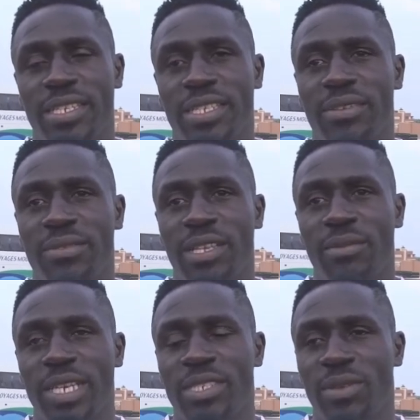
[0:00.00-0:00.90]
They feel
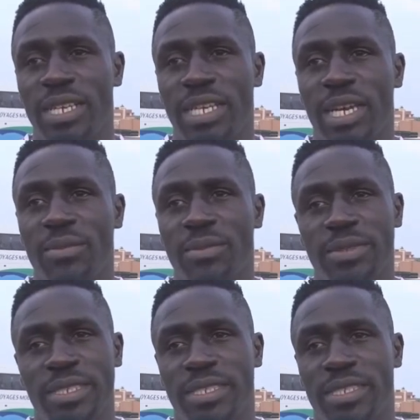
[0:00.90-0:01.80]
much welcome.
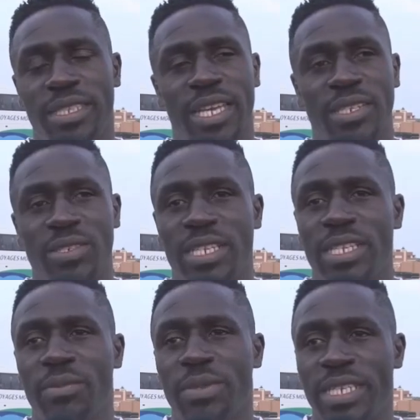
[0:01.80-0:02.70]
They are not
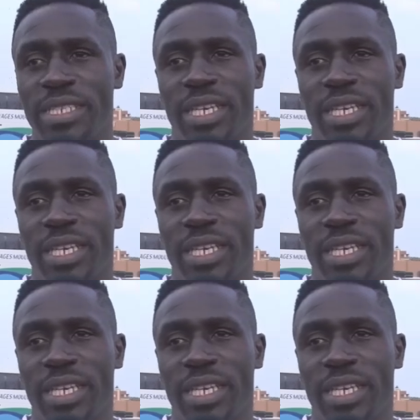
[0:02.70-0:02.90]
under pressure,